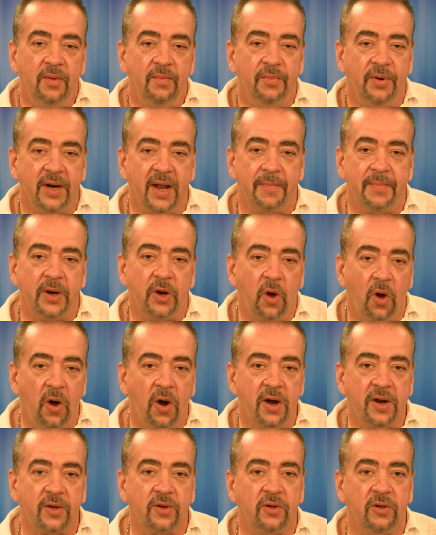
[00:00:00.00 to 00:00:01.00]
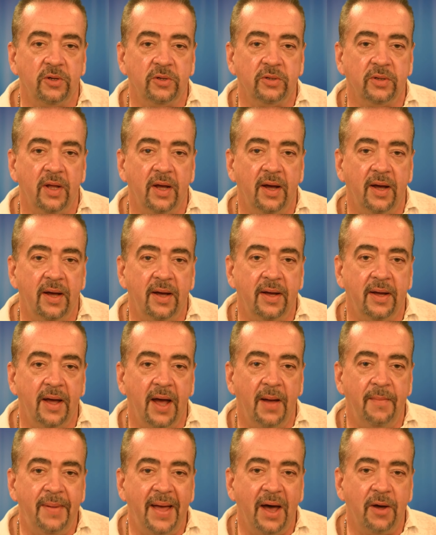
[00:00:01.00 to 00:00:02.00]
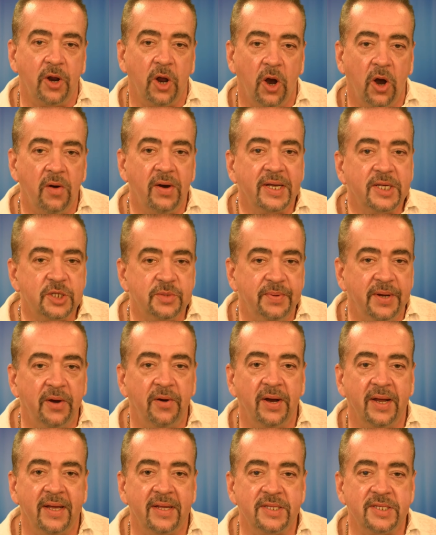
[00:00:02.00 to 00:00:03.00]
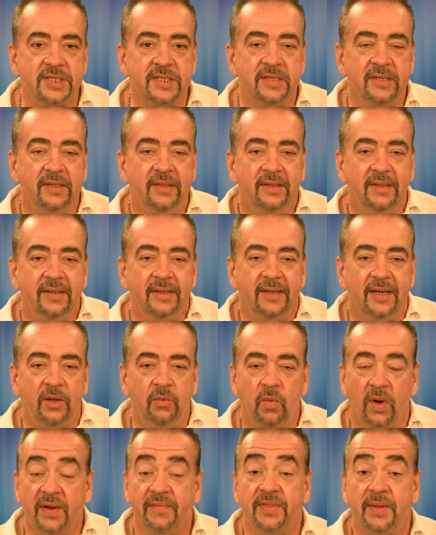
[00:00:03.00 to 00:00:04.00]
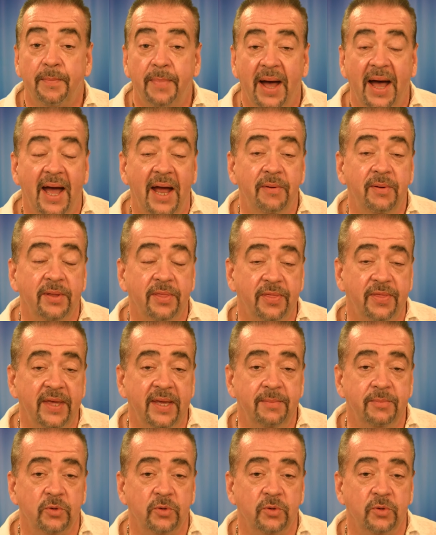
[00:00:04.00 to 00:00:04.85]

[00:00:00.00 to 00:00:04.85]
put up an article about her experience in one of the pirate-themed